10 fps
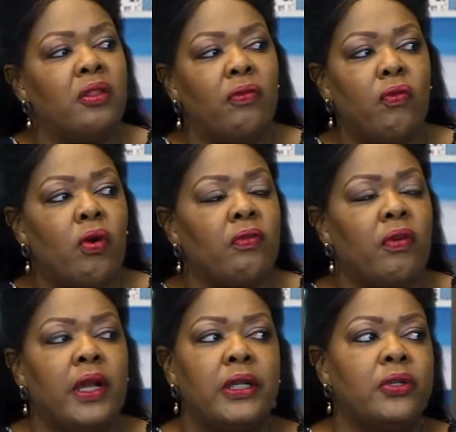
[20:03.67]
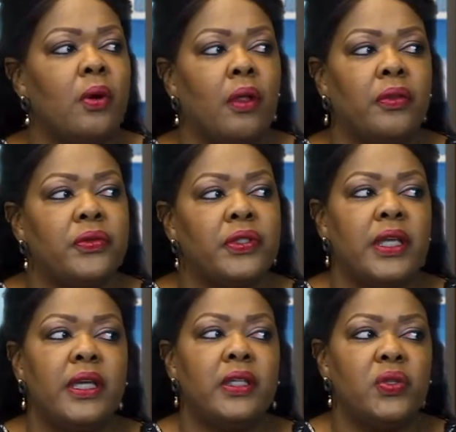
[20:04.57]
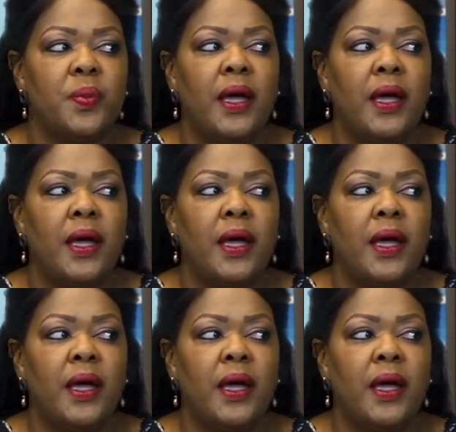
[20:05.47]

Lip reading: in the forefront and do all those things.